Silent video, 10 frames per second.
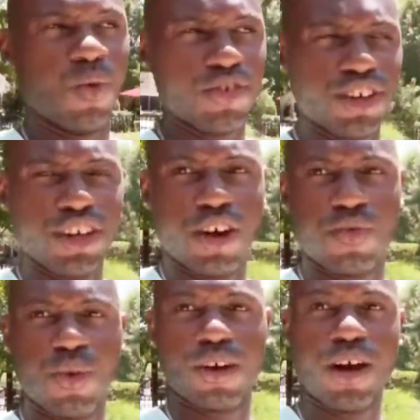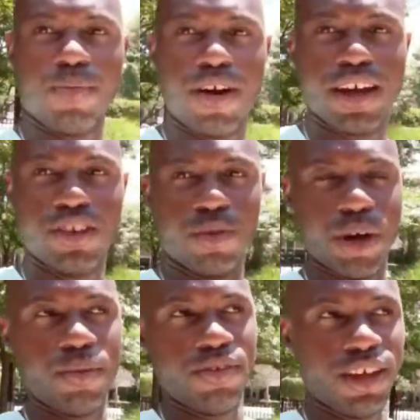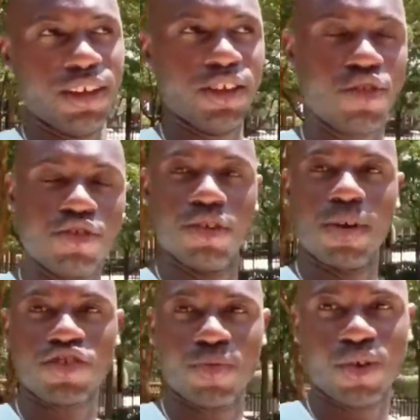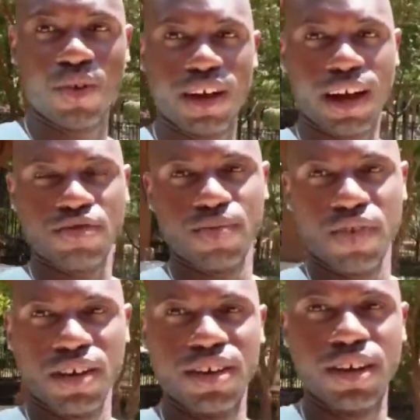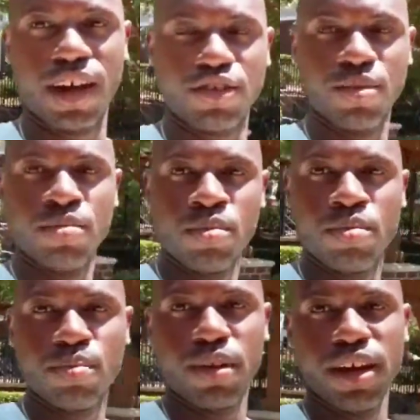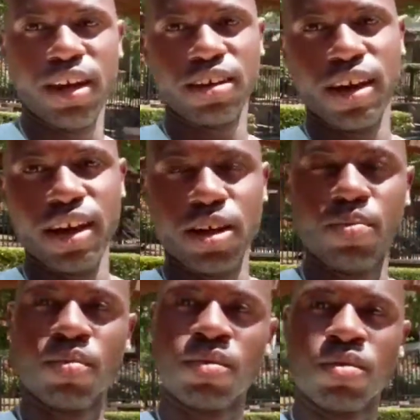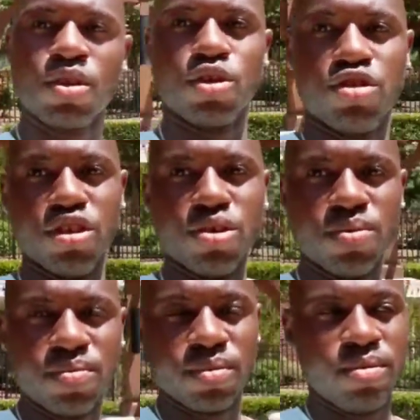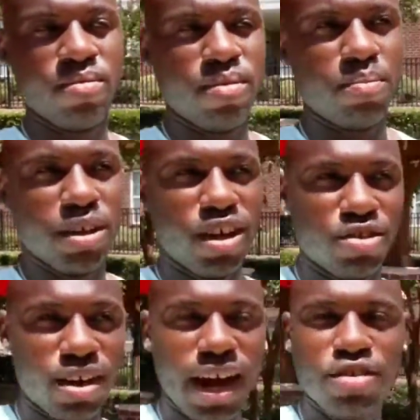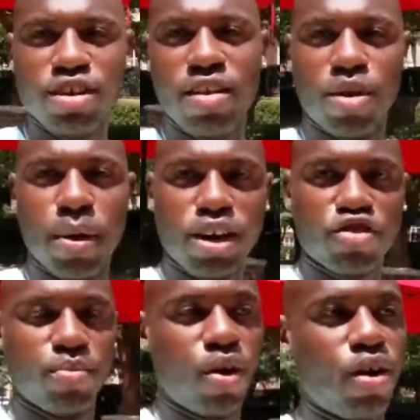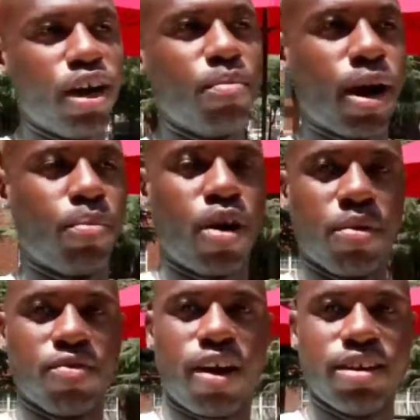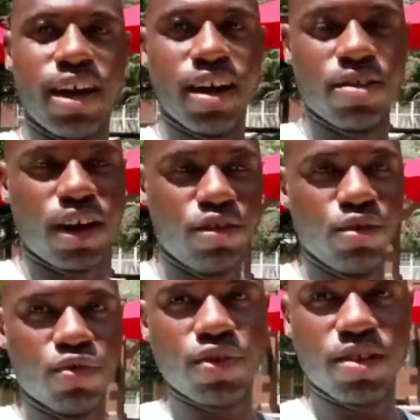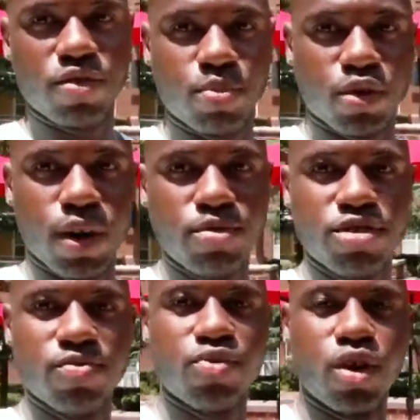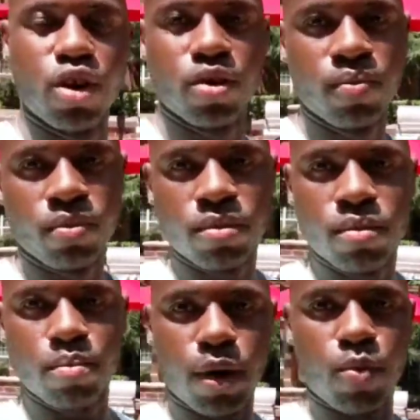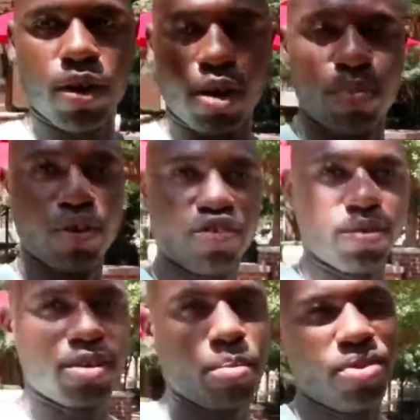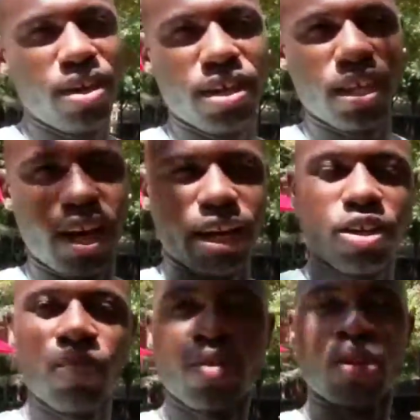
once they get off work, I'll probably hit them up and say, let's go to the basketball court, have some fun there, like play a game or two. Because I actually have a basketball in my apartment right now that I use as a progression for my one-arm push-ups. And I'm thinking, like,